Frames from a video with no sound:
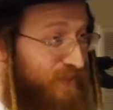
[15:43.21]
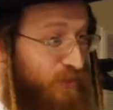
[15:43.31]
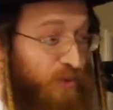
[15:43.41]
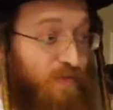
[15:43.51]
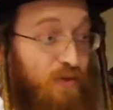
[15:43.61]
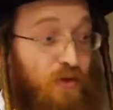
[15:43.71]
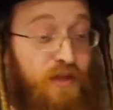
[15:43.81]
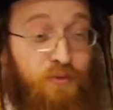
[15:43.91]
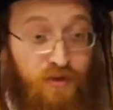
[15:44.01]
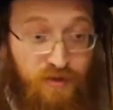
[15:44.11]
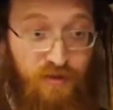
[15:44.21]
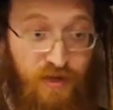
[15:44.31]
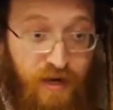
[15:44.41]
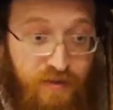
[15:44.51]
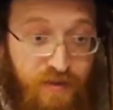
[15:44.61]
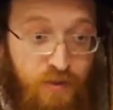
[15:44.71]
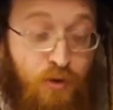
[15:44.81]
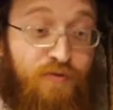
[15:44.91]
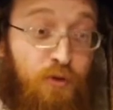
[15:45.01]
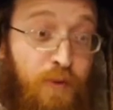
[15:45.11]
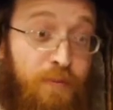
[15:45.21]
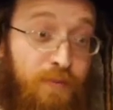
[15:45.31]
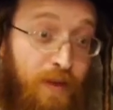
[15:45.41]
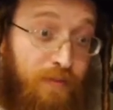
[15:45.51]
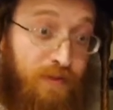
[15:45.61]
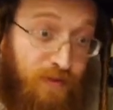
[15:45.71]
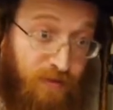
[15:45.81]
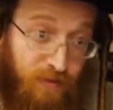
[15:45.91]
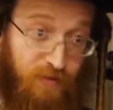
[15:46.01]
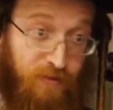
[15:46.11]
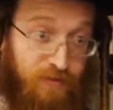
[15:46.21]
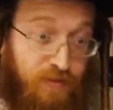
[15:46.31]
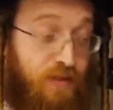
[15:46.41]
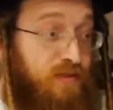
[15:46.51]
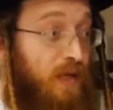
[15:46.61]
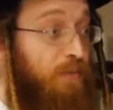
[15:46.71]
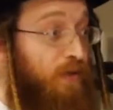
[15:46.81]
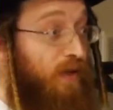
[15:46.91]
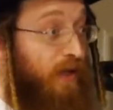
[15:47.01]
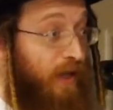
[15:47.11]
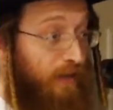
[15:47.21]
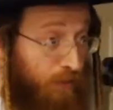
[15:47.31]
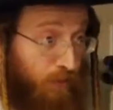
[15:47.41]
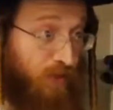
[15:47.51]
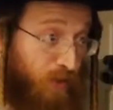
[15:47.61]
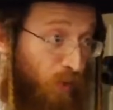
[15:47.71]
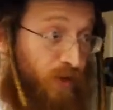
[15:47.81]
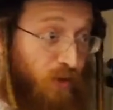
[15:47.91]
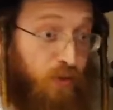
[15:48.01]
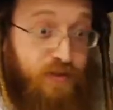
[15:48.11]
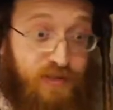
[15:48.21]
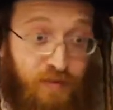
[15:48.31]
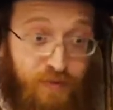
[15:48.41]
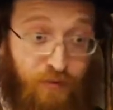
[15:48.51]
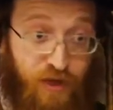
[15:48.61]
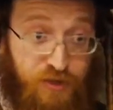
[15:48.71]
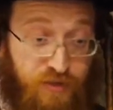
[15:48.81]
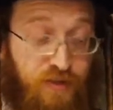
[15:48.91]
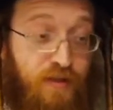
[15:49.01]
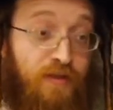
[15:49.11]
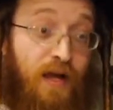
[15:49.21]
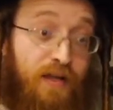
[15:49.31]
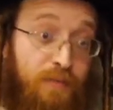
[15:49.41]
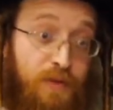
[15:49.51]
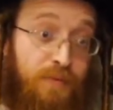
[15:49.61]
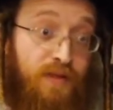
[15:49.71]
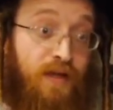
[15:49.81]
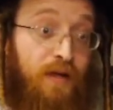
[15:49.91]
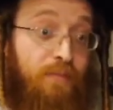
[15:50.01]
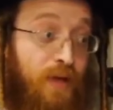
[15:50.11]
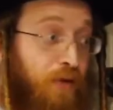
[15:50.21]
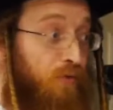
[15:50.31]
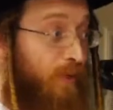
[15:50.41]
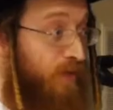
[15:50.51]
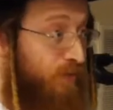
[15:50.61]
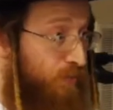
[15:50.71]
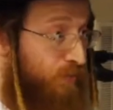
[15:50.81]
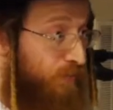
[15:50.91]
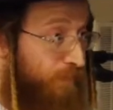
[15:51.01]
So even though they were connected, in order for two people to be able to see the same thing and get along and want to go in the same direction, they had to be split and remain two.